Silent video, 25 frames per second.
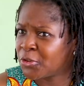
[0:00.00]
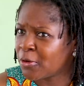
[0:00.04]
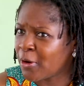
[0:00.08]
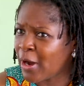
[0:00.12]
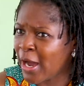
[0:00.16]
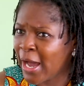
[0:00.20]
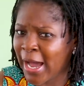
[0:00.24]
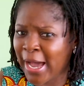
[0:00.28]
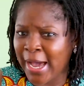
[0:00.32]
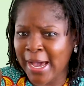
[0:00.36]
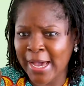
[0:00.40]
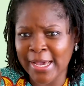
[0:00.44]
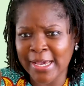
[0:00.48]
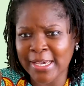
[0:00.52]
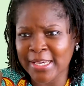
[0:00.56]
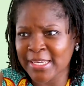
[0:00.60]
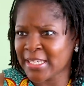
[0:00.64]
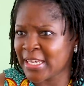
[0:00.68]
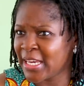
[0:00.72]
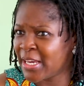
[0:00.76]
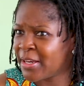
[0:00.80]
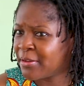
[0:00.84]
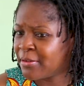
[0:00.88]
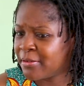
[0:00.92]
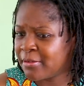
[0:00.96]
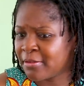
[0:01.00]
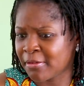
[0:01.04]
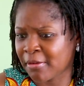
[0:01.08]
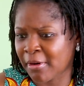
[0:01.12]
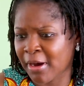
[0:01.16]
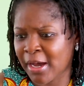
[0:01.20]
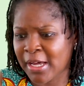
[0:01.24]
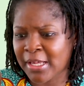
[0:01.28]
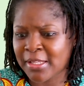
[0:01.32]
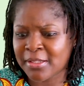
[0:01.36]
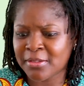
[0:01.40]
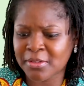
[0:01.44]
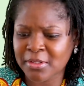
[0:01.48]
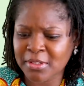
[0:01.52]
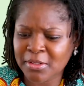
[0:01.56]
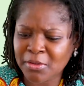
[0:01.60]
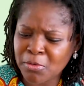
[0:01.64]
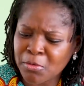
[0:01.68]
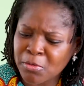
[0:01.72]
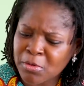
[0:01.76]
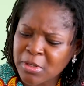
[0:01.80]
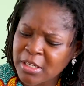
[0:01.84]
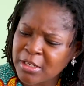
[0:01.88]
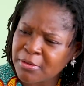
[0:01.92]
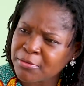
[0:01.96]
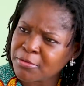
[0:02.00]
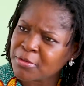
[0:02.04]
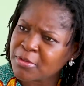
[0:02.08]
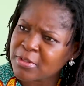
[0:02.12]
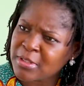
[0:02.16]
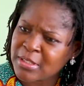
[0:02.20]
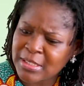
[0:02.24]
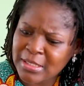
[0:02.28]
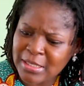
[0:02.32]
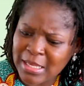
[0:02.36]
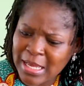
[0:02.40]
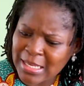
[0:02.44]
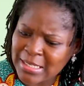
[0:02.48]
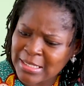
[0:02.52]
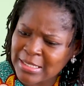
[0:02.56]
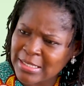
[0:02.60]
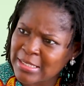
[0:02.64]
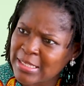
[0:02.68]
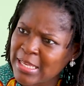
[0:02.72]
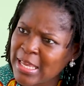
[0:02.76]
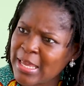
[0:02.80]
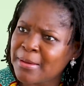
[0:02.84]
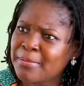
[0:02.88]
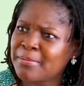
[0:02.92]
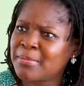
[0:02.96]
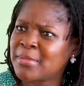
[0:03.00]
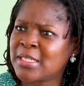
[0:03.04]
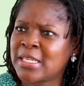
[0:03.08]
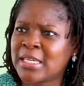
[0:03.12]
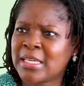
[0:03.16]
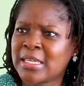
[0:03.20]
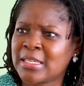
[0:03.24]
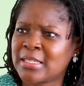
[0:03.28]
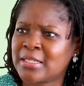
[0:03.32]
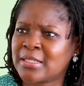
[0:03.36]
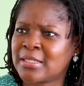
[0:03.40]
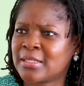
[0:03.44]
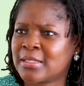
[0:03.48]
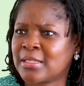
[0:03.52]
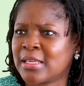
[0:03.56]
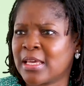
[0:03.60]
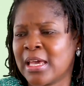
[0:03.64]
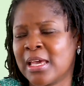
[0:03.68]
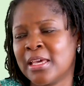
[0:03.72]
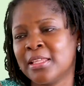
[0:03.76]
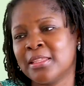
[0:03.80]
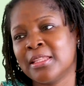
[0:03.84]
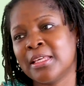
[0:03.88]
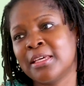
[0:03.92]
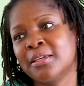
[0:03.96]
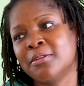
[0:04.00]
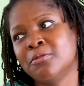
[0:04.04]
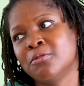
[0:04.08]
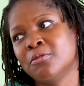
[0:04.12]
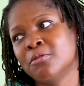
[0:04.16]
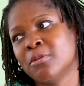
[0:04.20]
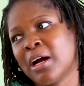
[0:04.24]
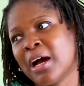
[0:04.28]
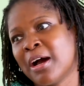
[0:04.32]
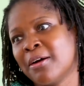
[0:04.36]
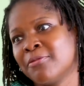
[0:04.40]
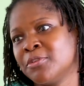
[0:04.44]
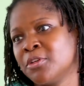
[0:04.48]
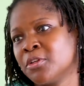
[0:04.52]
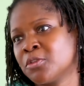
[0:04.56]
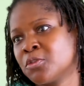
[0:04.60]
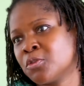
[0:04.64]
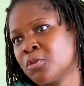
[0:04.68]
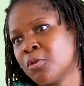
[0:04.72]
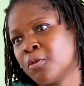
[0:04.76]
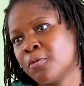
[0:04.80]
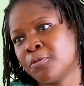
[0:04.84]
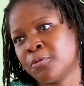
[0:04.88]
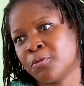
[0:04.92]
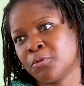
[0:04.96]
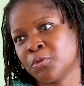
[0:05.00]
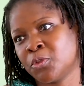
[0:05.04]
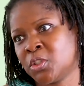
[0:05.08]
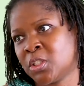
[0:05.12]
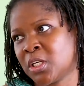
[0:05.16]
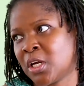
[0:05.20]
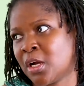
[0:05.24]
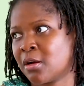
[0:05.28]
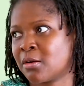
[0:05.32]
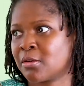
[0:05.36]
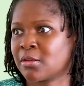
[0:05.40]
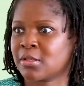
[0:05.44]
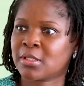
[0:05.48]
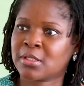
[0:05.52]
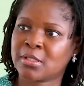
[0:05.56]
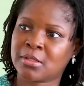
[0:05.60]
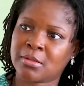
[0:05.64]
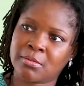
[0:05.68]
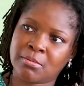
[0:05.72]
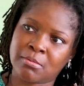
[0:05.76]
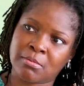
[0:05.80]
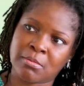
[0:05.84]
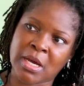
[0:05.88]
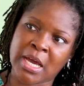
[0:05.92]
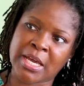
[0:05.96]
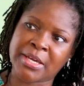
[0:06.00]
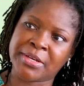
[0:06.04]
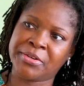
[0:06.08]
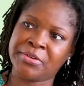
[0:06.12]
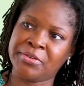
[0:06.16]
dry and ground, will give you that same taste. And then you have your tofu chunks. My